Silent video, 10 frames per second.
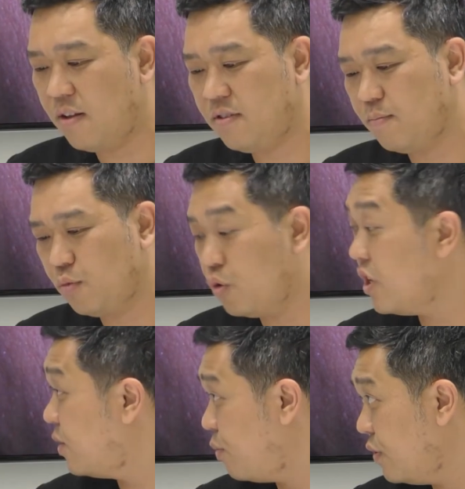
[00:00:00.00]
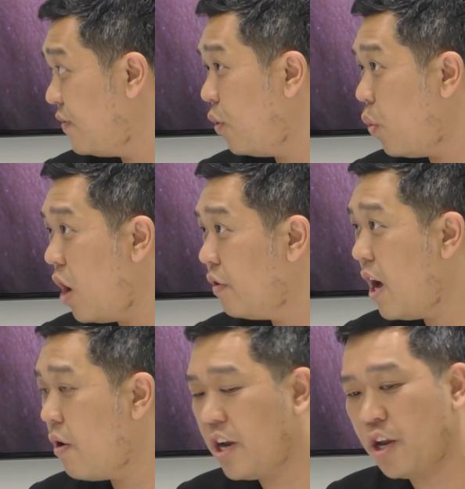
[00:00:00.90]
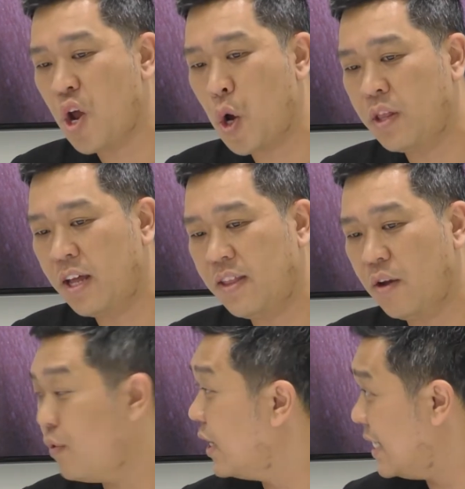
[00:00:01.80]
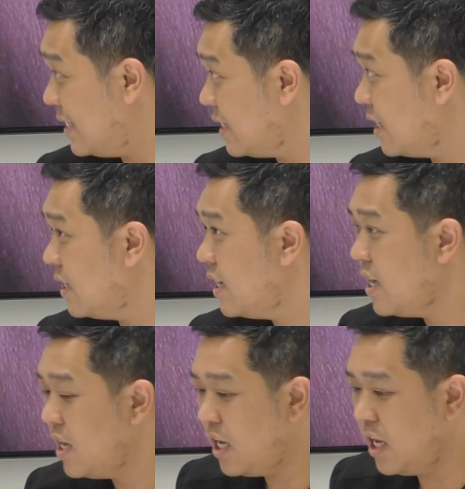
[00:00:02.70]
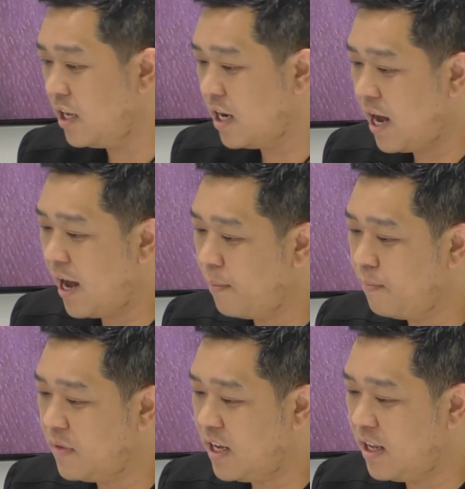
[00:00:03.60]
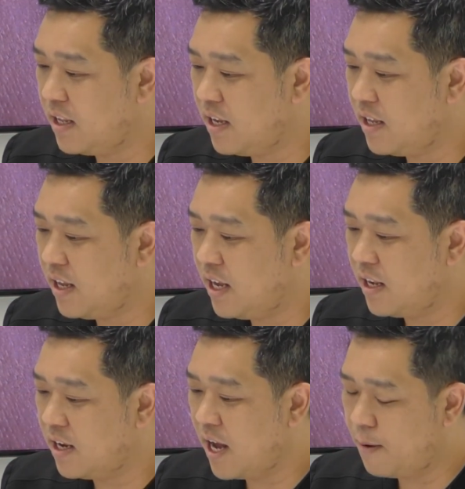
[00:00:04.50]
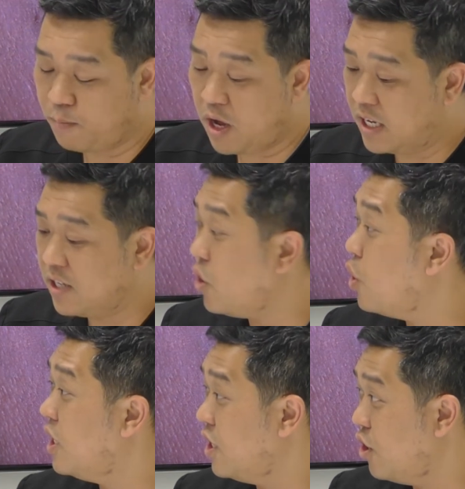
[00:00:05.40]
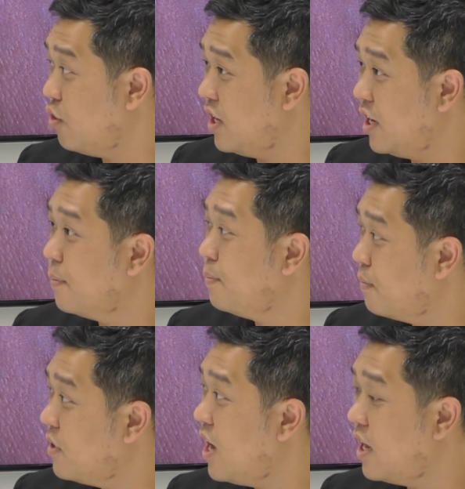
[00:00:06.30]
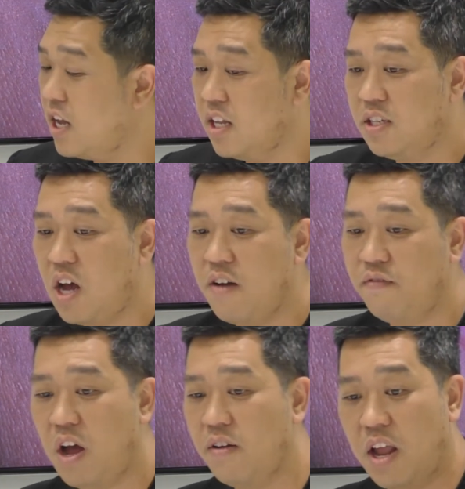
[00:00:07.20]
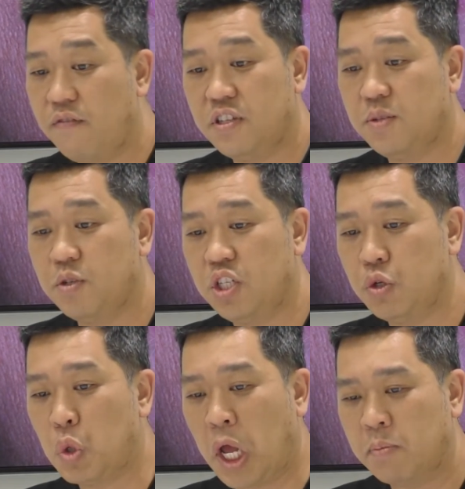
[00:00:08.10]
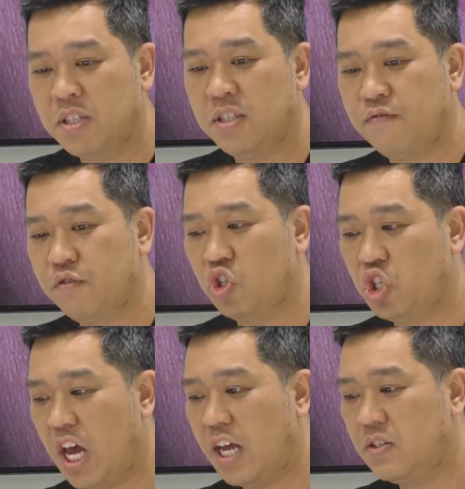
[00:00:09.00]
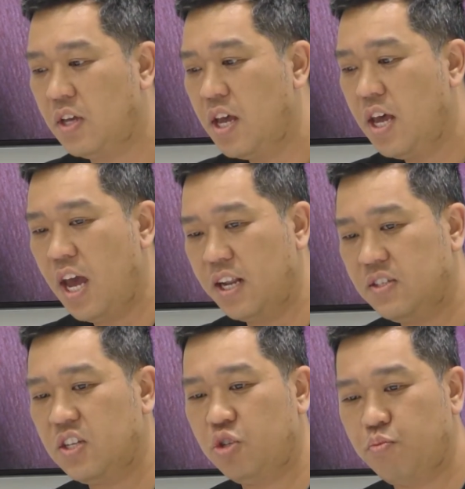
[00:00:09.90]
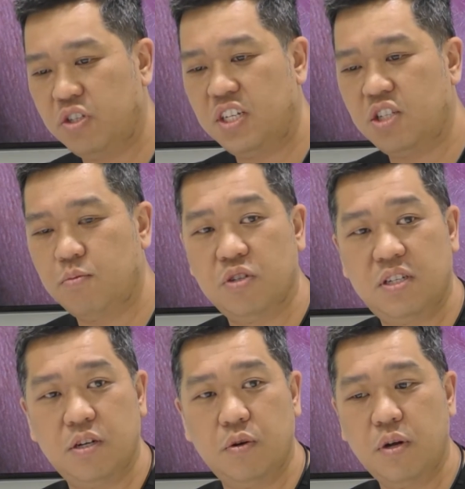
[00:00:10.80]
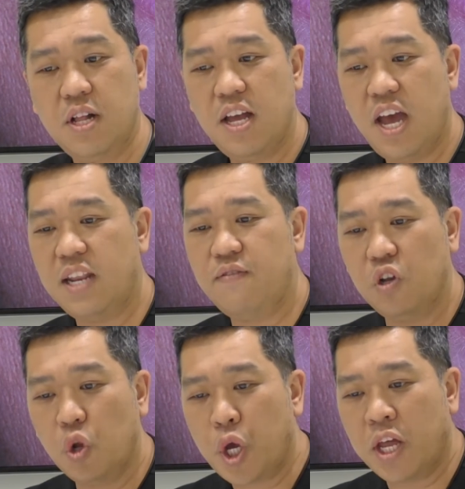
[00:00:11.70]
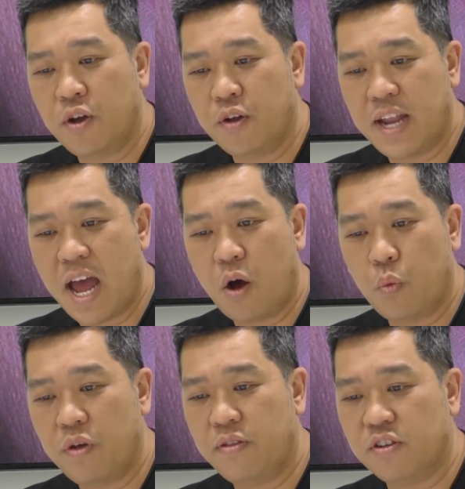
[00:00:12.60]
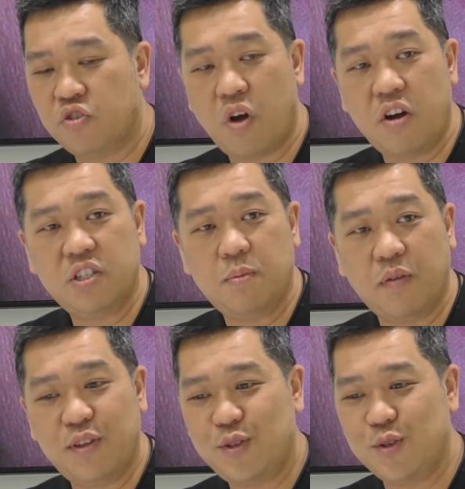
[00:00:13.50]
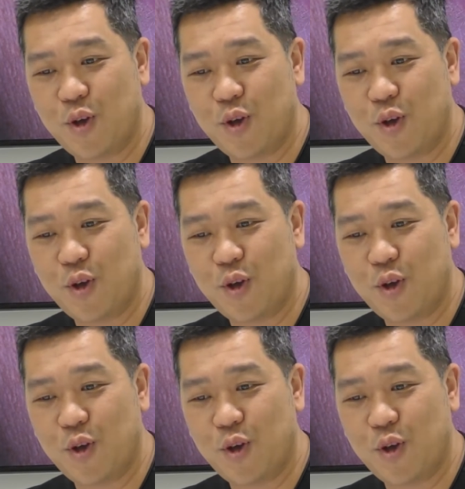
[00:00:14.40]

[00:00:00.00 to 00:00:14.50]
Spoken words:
some good experience for a while now, and I know that they're releasing it in I guess early new year. And I love this material. It comes in different shades, and it's such a predictable material. And if you look at her now with the trial smile, this is her